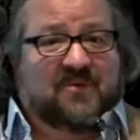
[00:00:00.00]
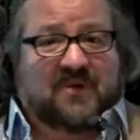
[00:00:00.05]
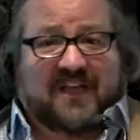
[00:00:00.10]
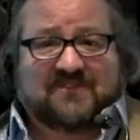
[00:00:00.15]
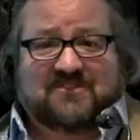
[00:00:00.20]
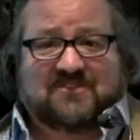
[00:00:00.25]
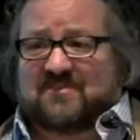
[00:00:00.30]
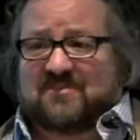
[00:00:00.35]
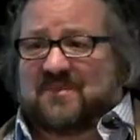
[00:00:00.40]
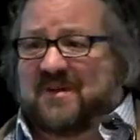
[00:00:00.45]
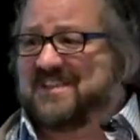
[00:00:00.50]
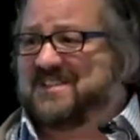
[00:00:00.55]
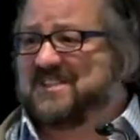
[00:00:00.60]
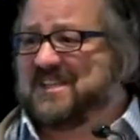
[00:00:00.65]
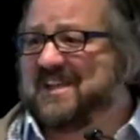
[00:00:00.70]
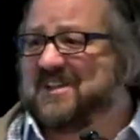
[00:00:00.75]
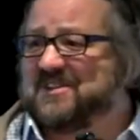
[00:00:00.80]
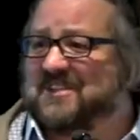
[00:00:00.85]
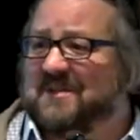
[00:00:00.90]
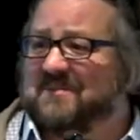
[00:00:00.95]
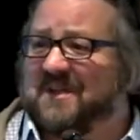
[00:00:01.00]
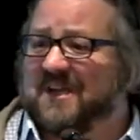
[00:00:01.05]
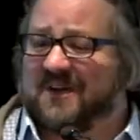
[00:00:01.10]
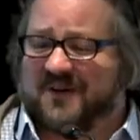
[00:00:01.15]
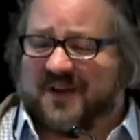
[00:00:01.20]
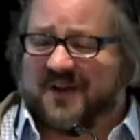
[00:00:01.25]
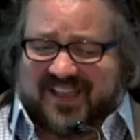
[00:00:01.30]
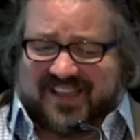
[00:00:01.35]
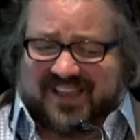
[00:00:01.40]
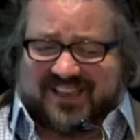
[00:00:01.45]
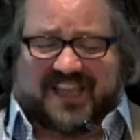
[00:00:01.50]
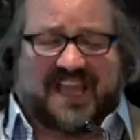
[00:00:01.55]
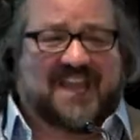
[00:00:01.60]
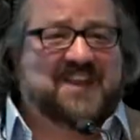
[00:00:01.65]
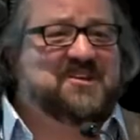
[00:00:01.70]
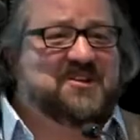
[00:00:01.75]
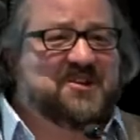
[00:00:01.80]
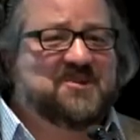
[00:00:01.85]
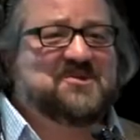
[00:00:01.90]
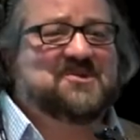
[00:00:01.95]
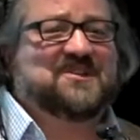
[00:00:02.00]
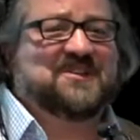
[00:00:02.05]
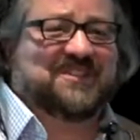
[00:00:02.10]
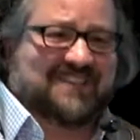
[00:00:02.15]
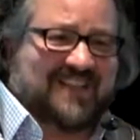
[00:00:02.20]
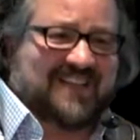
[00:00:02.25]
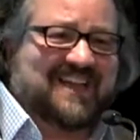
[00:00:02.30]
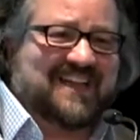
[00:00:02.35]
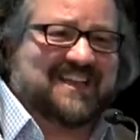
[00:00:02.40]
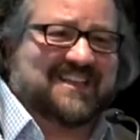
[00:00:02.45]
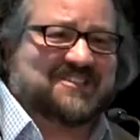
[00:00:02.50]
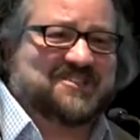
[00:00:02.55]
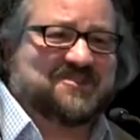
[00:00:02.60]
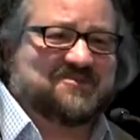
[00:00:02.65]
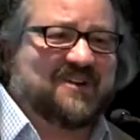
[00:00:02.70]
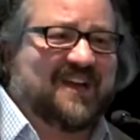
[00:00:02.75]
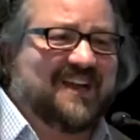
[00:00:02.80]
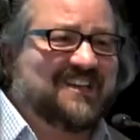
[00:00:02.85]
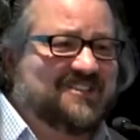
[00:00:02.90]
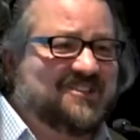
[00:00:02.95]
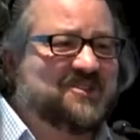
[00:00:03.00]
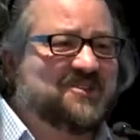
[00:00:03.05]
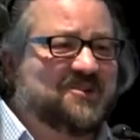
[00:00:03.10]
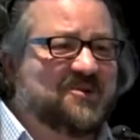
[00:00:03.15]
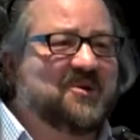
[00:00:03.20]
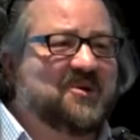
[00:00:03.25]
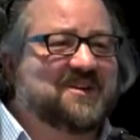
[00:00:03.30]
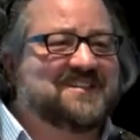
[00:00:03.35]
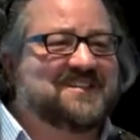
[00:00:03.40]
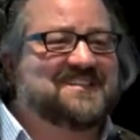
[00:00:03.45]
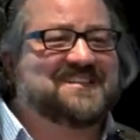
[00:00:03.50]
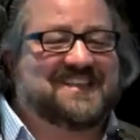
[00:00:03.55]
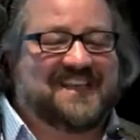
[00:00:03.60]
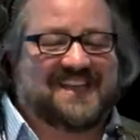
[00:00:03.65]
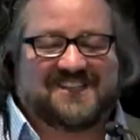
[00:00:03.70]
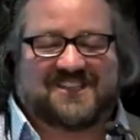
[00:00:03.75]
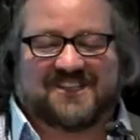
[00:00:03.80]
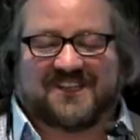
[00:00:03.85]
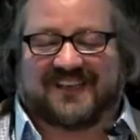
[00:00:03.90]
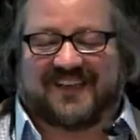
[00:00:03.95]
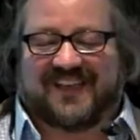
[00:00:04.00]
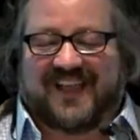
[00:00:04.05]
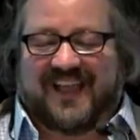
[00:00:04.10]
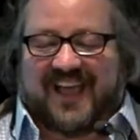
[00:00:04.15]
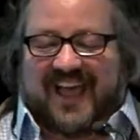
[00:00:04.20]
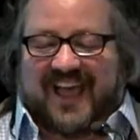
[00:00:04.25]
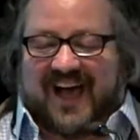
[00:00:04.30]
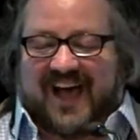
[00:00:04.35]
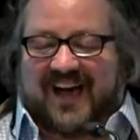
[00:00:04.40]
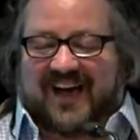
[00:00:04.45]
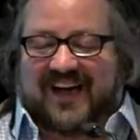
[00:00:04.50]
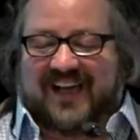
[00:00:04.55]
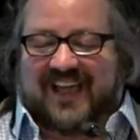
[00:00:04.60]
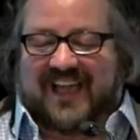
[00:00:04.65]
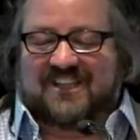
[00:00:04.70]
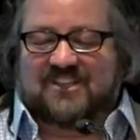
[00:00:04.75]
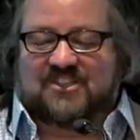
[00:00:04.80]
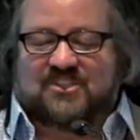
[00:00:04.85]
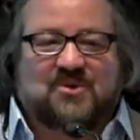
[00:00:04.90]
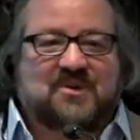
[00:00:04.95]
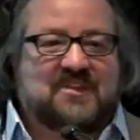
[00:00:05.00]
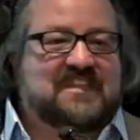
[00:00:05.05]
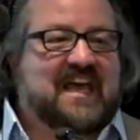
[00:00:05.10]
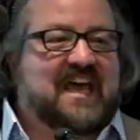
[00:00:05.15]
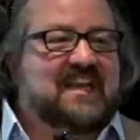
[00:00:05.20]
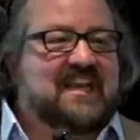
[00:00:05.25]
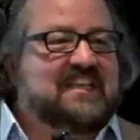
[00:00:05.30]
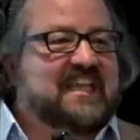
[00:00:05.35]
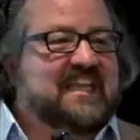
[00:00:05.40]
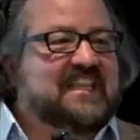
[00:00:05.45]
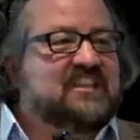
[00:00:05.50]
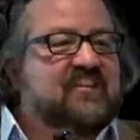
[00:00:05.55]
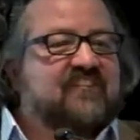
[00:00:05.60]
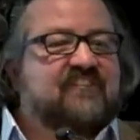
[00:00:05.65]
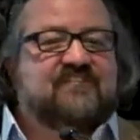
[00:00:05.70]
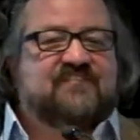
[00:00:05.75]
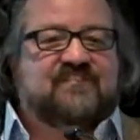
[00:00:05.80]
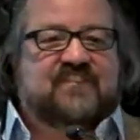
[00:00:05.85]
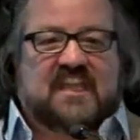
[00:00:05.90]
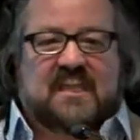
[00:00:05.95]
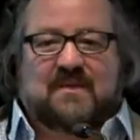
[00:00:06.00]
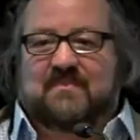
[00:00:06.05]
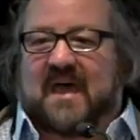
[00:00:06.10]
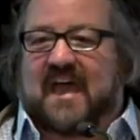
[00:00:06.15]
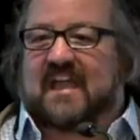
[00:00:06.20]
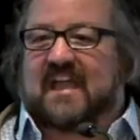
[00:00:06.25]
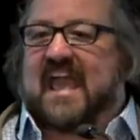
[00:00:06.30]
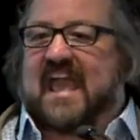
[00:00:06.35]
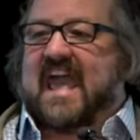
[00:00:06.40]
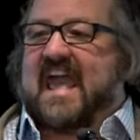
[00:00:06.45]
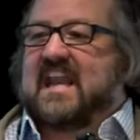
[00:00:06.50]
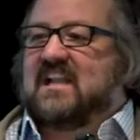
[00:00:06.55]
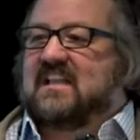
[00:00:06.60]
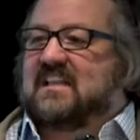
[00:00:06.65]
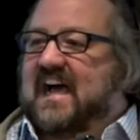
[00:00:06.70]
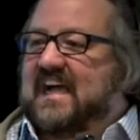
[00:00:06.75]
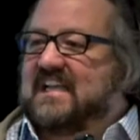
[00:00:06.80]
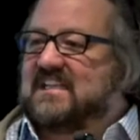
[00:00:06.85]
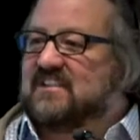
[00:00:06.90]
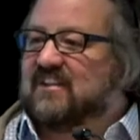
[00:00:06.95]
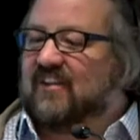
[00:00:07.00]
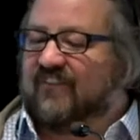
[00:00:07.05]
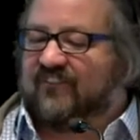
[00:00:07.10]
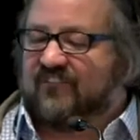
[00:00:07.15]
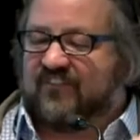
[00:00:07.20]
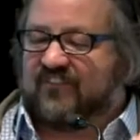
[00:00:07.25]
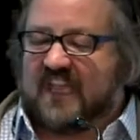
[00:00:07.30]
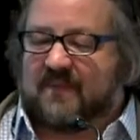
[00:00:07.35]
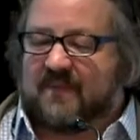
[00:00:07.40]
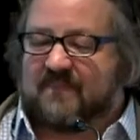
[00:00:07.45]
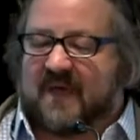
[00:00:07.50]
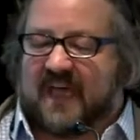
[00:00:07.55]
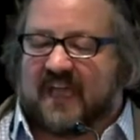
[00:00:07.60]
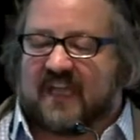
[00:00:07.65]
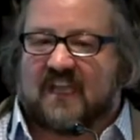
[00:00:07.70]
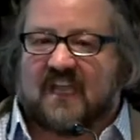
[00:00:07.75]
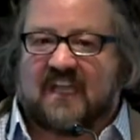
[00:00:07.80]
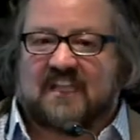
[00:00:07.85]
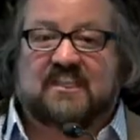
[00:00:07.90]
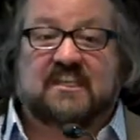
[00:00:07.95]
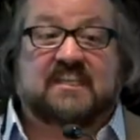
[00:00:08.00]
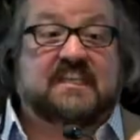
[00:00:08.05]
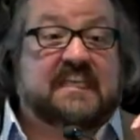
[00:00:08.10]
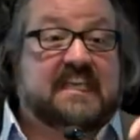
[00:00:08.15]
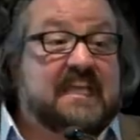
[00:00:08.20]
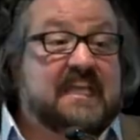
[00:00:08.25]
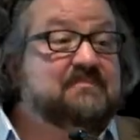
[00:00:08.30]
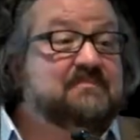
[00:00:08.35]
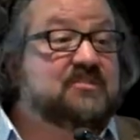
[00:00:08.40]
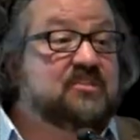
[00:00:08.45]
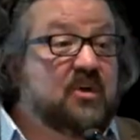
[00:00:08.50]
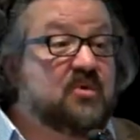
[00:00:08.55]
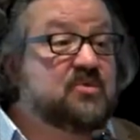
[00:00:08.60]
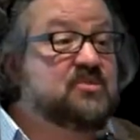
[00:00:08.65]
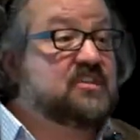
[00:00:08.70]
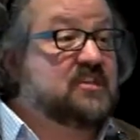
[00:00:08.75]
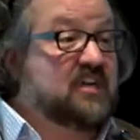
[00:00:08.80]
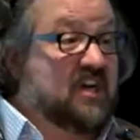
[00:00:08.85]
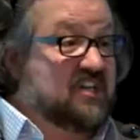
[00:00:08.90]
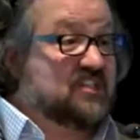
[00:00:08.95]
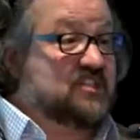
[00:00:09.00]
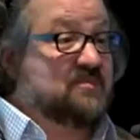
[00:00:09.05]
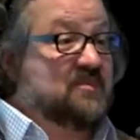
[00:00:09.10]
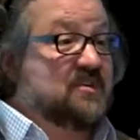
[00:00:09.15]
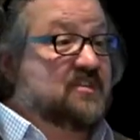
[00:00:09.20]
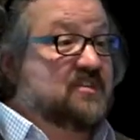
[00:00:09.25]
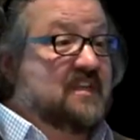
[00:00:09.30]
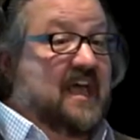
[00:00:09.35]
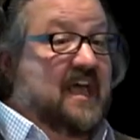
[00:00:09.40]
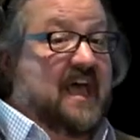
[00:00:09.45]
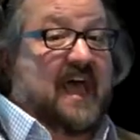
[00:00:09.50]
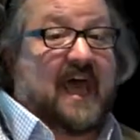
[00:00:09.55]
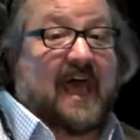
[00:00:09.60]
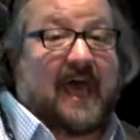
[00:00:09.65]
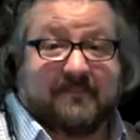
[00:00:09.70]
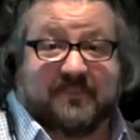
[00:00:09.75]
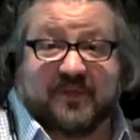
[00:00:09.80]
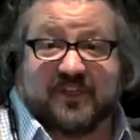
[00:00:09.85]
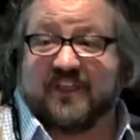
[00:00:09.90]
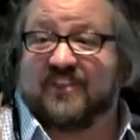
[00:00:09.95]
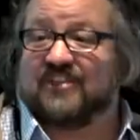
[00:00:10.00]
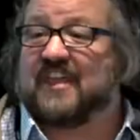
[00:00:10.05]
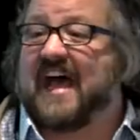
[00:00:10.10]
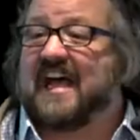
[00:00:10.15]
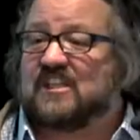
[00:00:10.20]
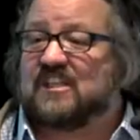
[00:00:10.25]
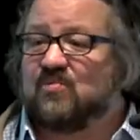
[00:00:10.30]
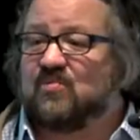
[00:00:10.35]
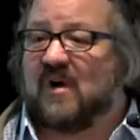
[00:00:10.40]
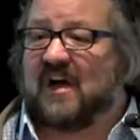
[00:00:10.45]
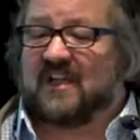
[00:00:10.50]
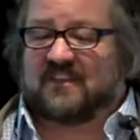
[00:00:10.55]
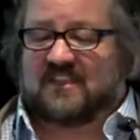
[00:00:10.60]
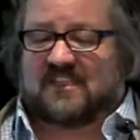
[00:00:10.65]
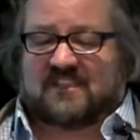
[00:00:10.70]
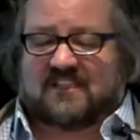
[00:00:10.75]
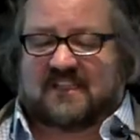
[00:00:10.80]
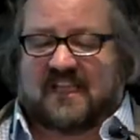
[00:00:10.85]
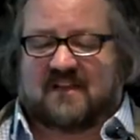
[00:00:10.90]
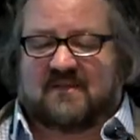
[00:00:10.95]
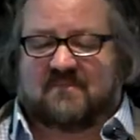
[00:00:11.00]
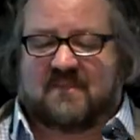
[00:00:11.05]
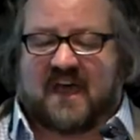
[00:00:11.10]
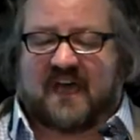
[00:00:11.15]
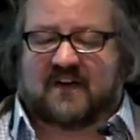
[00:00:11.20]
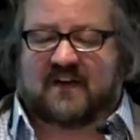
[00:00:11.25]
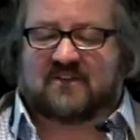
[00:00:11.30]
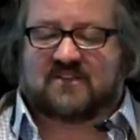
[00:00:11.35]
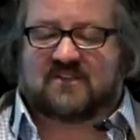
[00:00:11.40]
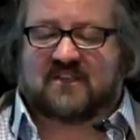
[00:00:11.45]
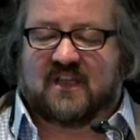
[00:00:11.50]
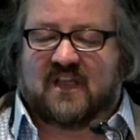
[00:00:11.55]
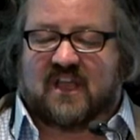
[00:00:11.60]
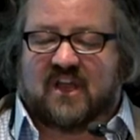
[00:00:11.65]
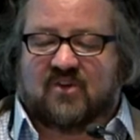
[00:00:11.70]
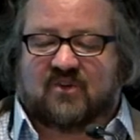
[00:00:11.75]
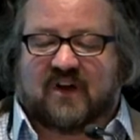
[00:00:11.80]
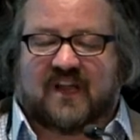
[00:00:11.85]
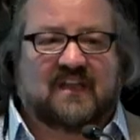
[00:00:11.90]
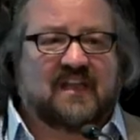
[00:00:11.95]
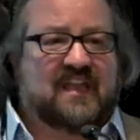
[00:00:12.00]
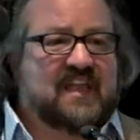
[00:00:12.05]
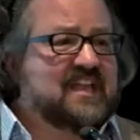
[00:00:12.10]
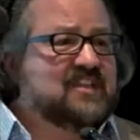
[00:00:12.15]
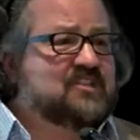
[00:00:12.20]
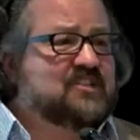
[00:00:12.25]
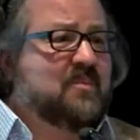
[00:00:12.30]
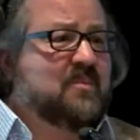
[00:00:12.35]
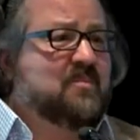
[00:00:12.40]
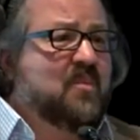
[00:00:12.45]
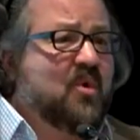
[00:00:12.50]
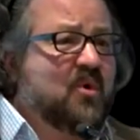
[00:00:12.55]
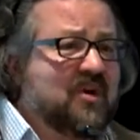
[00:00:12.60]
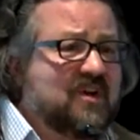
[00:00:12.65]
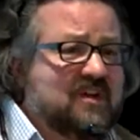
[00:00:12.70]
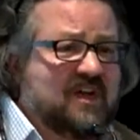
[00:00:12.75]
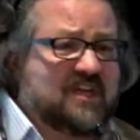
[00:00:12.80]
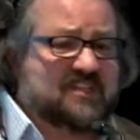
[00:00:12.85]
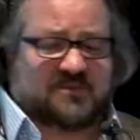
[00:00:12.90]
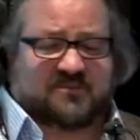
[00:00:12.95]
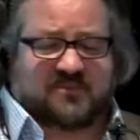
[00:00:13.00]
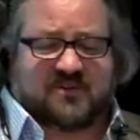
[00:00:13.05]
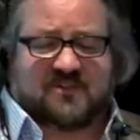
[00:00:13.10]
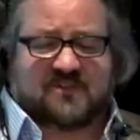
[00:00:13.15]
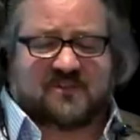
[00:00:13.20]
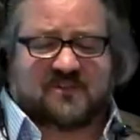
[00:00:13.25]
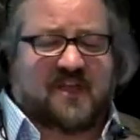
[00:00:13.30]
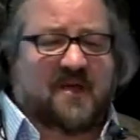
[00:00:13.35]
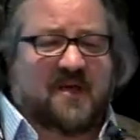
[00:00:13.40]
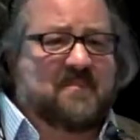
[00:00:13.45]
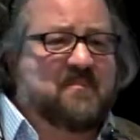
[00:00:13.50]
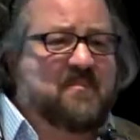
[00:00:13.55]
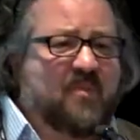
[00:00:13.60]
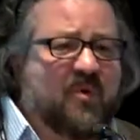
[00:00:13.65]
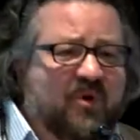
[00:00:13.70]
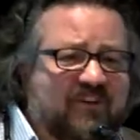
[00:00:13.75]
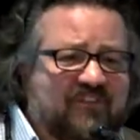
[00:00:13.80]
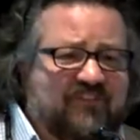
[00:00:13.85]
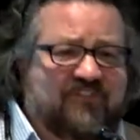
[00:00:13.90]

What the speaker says: we have some of my sales team here, get new clients, right, to your organization. And doing that, get the feedback, analyzing the feedback to keep those customers happy. That's why this data matters, right? So more customers, more